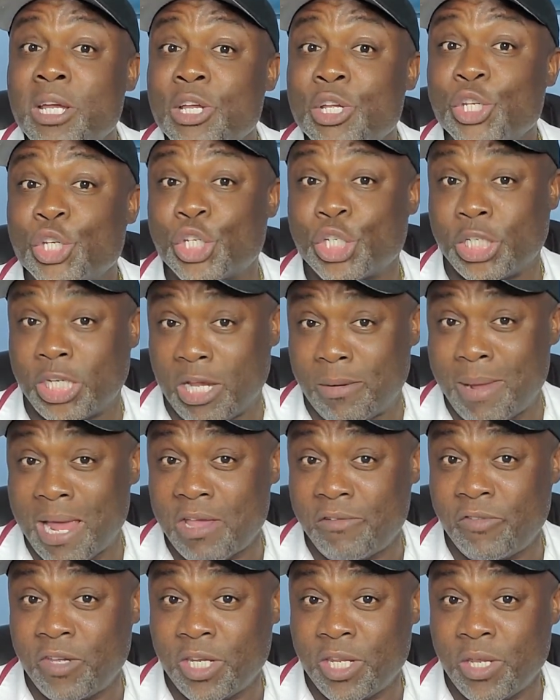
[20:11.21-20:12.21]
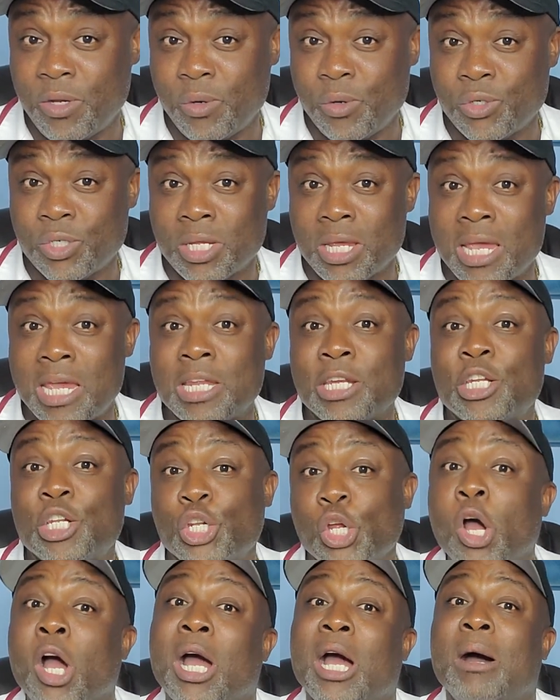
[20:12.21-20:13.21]
share my videos, and
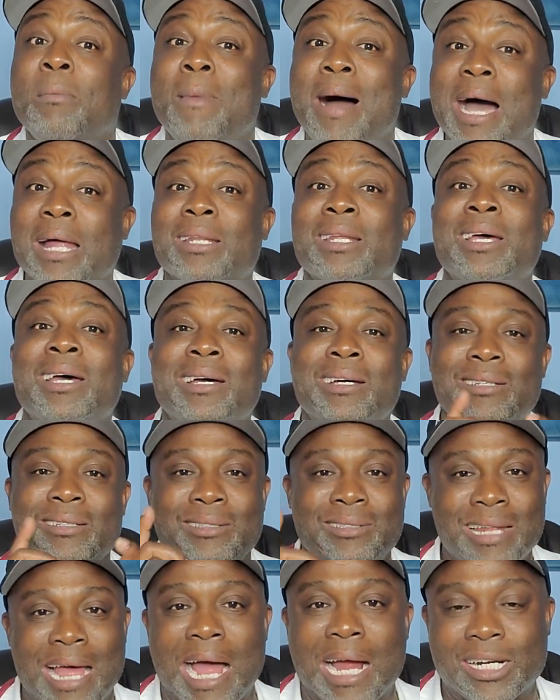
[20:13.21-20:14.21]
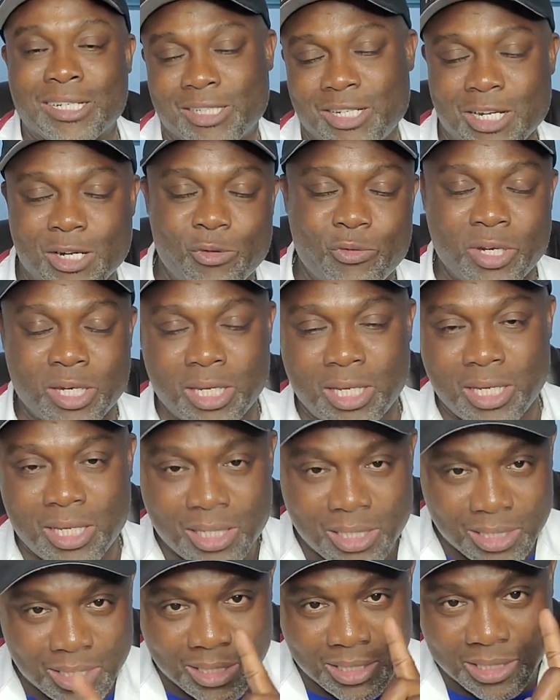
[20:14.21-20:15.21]
talk about Dr.
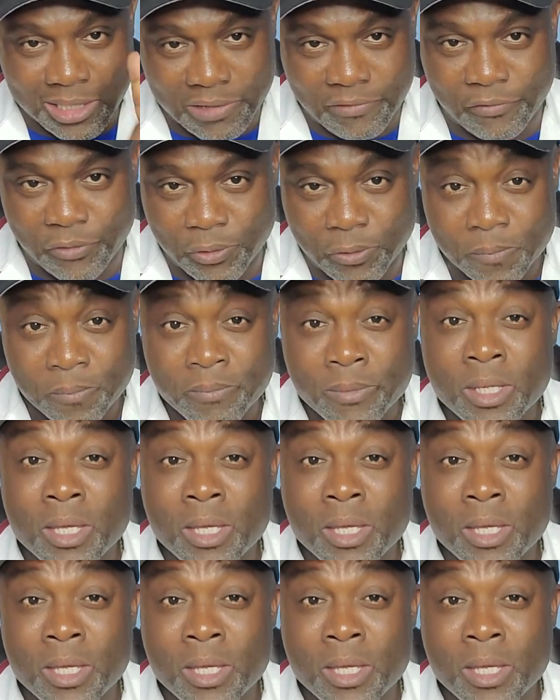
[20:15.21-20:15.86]
Renee review.